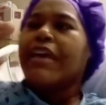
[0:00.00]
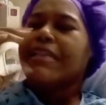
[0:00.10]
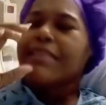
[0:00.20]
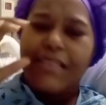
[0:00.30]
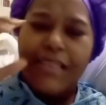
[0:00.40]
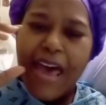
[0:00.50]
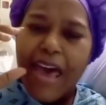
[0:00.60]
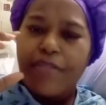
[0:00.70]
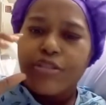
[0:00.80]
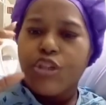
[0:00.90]
Insulin
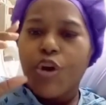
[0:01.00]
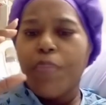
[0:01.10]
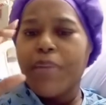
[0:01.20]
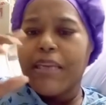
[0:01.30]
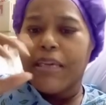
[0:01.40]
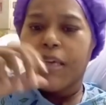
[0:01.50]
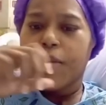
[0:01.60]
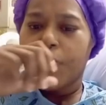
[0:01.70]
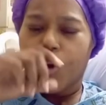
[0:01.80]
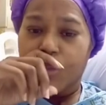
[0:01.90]
has so many
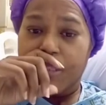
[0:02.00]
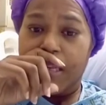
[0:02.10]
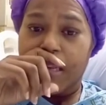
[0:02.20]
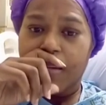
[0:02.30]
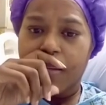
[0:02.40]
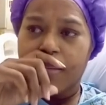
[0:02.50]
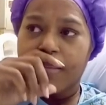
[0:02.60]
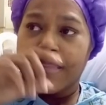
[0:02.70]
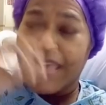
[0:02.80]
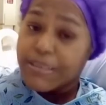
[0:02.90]
chemicals in it
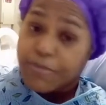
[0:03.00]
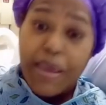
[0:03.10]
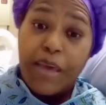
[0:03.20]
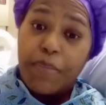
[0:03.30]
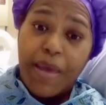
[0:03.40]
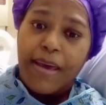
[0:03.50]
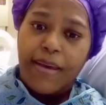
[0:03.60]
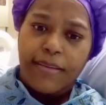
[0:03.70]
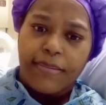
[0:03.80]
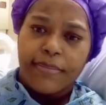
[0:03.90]
that's
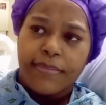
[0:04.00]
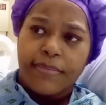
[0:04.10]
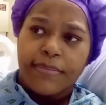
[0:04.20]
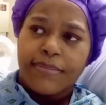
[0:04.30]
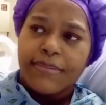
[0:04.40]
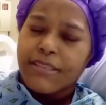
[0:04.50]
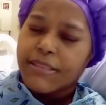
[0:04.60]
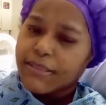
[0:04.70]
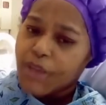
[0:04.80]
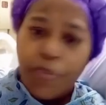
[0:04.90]
man-made.
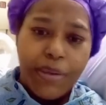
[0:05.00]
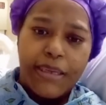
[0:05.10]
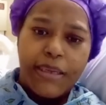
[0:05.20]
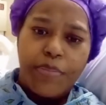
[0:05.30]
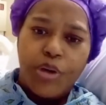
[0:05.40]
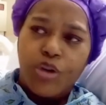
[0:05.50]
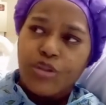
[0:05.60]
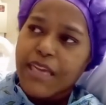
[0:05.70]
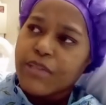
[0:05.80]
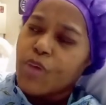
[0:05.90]
So many
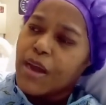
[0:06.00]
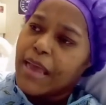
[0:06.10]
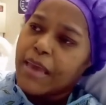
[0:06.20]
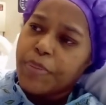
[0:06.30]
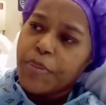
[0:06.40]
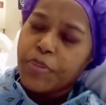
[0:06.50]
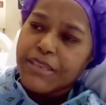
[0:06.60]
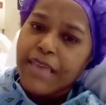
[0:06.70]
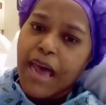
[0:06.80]
chemicals. That's why a lot of people that's